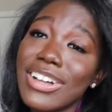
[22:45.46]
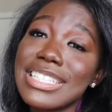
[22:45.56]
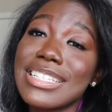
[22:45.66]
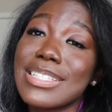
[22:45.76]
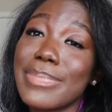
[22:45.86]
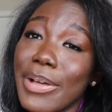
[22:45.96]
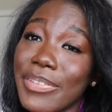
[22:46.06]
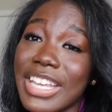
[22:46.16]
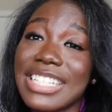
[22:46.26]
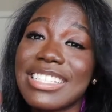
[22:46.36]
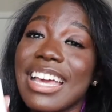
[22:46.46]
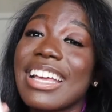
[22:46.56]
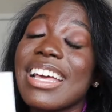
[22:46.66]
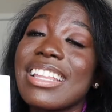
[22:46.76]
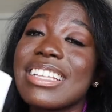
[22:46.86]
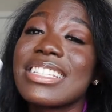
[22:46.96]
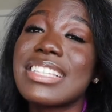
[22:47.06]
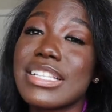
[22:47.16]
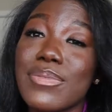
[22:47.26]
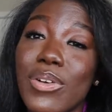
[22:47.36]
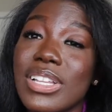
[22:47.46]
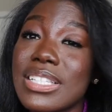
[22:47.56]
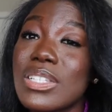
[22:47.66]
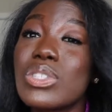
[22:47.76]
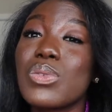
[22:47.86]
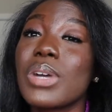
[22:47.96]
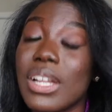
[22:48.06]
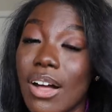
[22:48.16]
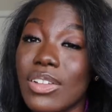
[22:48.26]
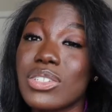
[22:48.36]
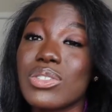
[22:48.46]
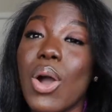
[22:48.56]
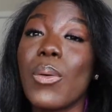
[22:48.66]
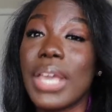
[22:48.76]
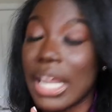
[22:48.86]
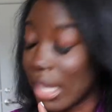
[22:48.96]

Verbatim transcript: y'all to smell this. Like this is at Sephora. This is $20. Go get